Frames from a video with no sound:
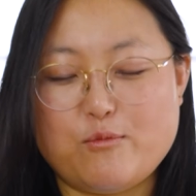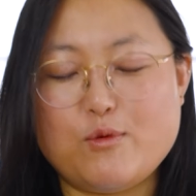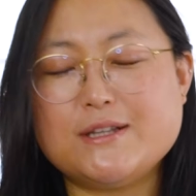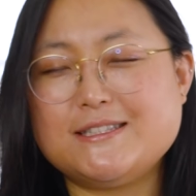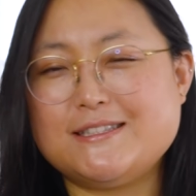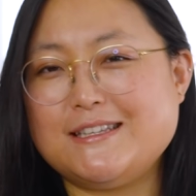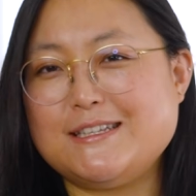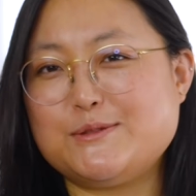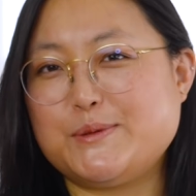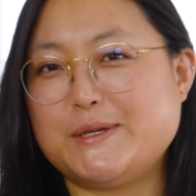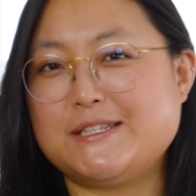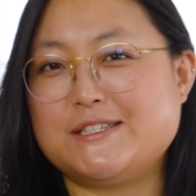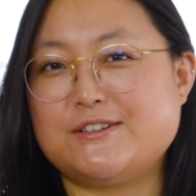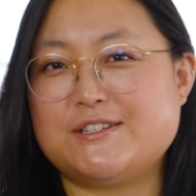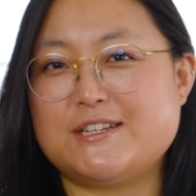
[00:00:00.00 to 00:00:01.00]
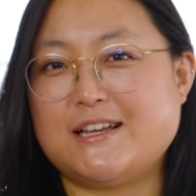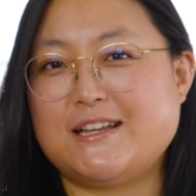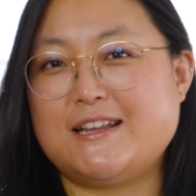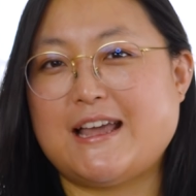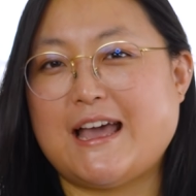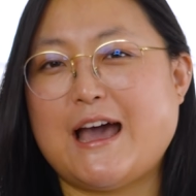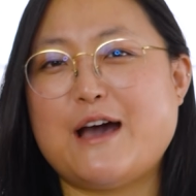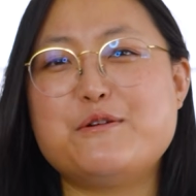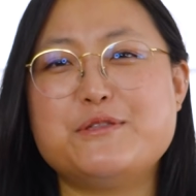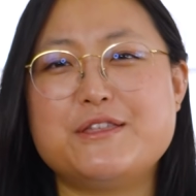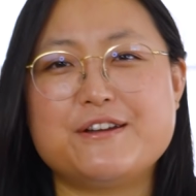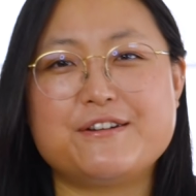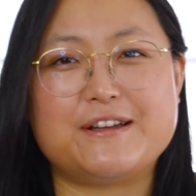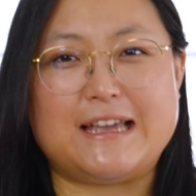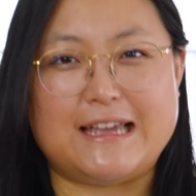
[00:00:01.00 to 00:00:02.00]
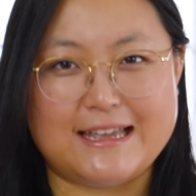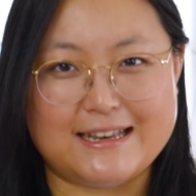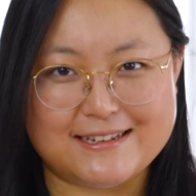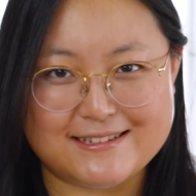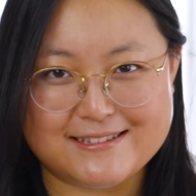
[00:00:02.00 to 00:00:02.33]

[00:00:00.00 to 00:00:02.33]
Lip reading: once these wings are done, how they're eaten.